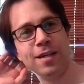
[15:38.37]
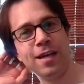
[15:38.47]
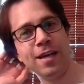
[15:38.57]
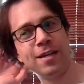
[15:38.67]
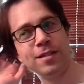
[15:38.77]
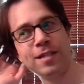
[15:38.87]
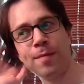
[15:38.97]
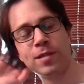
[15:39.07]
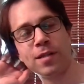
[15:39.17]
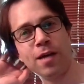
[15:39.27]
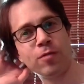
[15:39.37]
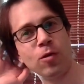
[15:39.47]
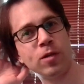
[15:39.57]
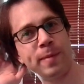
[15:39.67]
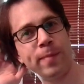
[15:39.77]
And this happens a lot in
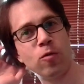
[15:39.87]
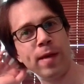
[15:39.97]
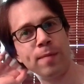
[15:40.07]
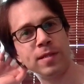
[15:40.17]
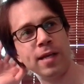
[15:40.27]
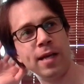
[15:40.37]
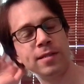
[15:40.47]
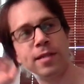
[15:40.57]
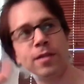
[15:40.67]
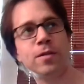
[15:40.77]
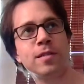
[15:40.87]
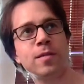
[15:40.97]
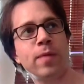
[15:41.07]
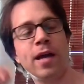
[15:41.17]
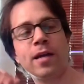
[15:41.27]
recordings. People will make mistakes, then they'll listen
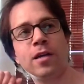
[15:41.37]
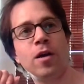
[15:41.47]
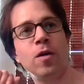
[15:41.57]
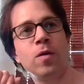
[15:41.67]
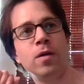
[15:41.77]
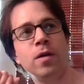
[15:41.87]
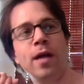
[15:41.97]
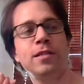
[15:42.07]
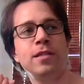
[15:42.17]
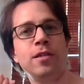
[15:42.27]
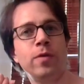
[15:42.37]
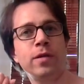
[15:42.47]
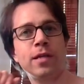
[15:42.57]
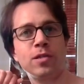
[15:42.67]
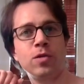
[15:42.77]
back and go, actually, you know what,
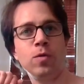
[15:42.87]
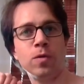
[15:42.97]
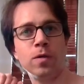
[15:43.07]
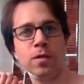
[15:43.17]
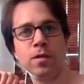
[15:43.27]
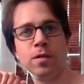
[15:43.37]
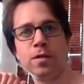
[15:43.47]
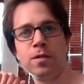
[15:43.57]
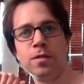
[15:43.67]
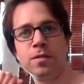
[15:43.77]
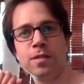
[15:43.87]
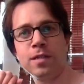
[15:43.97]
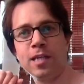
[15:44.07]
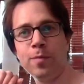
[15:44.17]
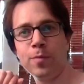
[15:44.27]
that's cool. Let's
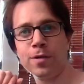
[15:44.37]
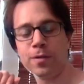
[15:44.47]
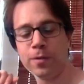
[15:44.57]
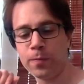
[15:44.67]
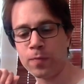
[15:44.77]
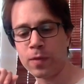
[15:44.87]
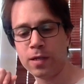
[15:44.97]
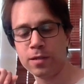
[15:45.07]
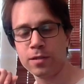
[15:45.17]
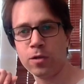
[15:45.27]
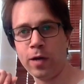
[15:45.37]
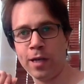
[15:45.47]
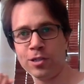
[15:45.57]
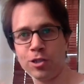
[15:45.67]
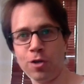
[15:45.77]
keep it. So I
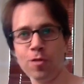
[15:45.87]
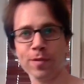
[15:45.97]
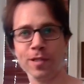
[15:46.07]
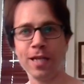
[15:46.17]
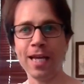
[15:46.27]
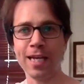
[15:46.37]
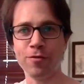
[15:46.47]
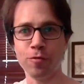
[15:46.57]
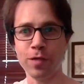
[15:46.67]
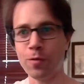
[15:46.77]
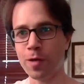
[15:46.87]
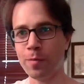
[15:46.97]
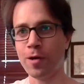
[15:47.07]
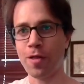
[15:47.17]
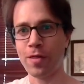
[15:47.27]
can show you the mistake if you really want to
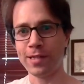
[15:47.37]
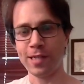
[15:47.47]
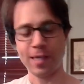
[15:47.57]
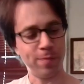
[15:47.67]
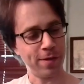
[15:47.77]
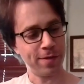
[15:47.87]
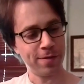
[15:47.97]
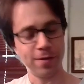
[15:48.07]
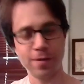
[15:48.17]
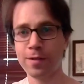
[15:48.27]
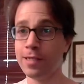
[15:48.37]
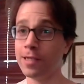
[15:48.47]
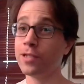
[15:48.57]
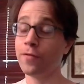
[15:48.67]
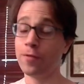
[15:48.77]
be authentic, but he
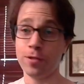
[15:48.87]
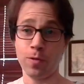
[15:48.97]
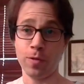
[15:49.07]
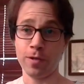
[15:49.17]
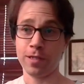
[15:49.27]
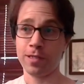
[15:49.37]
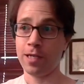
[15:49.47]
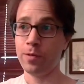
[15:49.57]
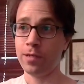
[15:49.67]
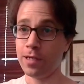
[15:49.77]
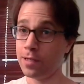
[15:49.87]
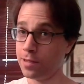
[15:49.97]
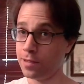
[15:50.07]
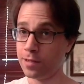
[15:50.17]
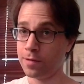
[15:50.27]
does the first chord just like we did it. This
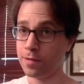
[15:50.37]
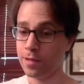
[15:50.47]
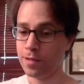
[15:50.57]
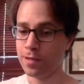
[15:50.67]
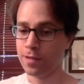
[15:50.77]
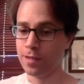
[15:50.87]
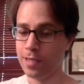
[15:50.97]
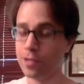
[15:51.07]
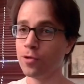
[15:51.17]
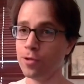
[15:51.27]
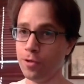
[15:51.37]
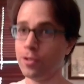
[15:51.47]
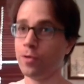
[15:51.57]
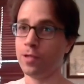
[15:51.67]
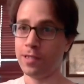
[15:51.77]
is the interlude,
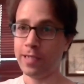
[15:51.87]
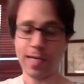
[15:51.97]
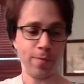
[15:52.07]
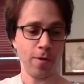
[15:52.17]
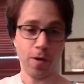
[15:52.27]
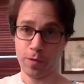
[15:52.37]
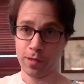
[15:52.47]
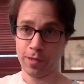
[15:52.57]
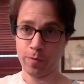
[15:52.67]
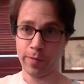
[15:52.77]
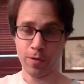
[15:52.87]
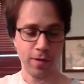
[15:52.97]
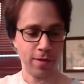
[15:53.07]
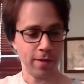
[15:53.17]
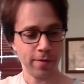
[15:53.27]
so it's the second part with the little melody
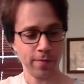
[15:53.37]
thing.